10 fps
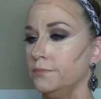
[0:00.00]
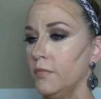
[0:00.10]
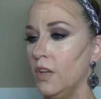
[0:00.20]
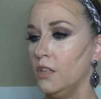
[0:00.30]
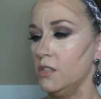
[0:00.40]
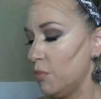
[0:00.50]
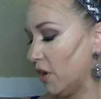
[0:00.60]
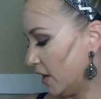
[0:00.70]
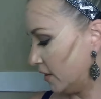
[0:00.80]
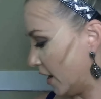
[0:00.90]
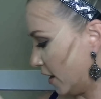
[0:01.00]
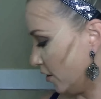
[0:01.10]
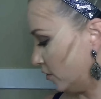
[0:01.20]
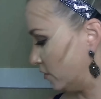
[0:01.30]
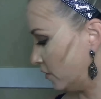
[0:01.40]
Spray it
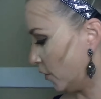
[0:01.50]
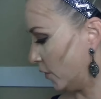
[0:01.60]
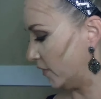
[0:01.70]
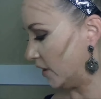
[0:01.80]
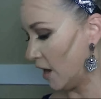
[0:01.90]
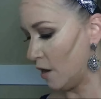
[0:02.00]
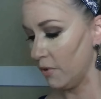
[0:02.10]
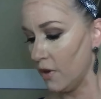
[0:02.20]
down so it's damp.